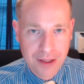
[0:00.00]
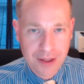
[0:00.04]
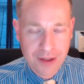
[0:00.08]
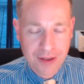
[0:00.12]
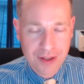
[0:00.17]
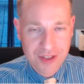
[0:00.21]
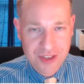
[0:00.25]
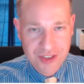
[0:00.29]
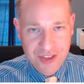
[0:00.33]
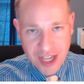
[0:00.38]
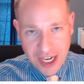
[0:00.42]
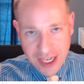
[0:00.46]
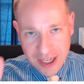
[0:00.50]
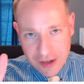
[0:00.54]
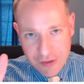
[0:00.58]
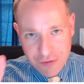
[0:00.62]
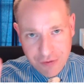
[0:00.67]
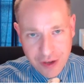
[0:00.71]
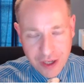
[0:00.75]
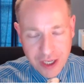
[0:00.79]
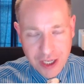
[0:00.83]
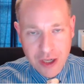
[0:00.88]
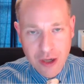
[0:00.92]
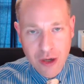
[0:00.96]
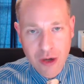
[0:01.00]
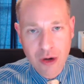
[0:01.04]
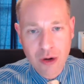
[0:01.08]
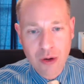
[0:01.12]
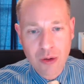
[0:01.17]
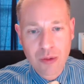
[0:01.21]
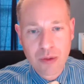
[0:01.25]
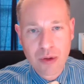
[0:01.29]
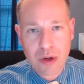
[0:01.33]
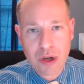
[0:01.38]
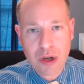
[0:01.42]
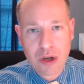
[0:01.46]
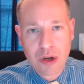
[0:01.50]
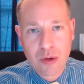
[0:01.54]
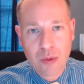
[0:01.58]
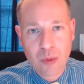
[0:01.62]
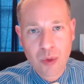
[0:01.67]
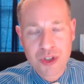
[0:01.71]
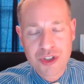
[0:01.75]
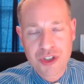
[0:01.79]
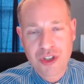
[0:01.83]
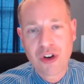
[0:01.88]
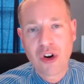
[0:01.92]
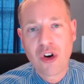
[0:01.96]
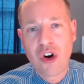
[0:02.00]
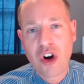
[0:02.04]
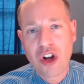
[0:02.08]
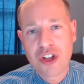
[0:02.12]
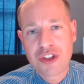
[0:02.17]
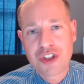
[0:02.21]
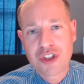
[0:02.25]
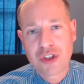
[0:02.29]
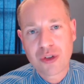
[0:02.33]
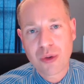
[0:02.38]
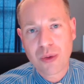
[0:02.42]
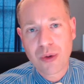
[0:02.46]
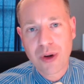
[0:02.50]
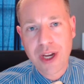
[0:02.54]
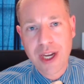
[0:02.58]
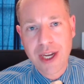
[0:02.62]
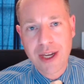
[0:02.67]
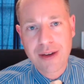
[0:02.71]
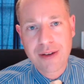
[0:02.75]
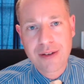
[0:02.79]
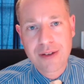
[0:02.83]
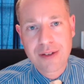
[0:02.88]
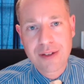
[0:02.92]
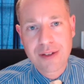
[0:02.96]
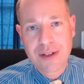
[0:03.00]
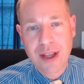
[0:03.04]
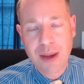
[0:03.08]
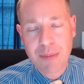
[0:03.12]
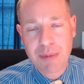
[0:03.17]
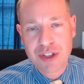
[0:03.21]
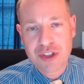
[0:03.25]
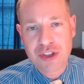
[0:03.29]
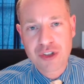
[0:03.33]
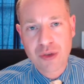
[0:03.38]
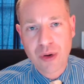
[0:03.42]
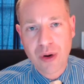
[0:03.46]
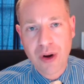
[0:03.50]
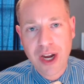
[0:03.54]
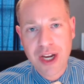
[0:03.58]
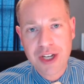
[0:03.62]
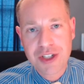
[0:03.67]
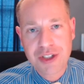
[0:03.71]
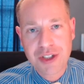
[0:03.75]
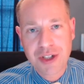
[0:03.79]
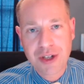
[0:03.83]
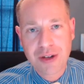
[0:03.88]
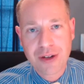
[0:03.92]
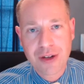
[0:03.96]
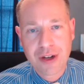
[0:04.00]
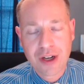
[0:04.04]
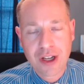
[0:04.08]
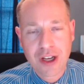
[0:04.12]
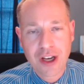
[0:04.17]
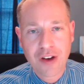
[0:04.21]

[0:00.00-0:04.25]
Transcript: The second video was an on-screen demonstration